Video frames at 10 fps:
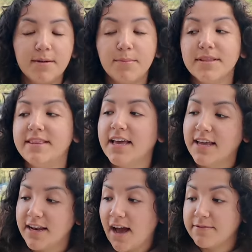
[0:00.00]
But
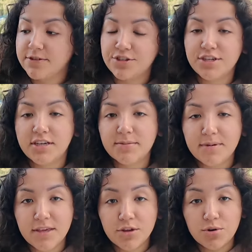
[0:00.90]
then after the gym,
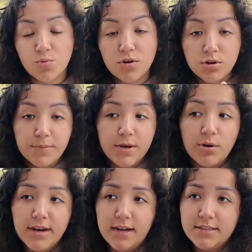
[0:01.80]
either we'll be
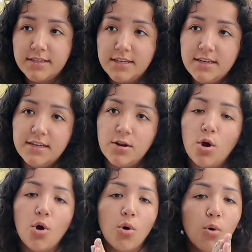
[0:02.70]
going out to eat
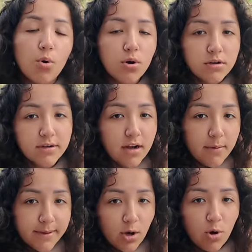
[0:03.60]
or
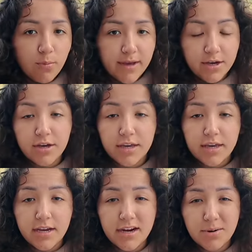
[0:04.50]
coming home and cooking
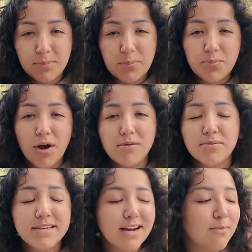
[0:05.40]
here, but
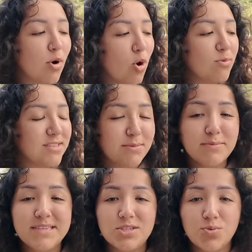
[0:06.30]
probably come home because I'm
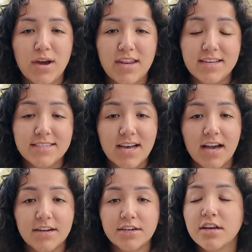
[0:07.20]
gonna be sweaty and
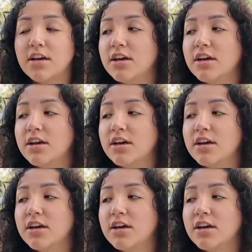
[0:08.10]
tired.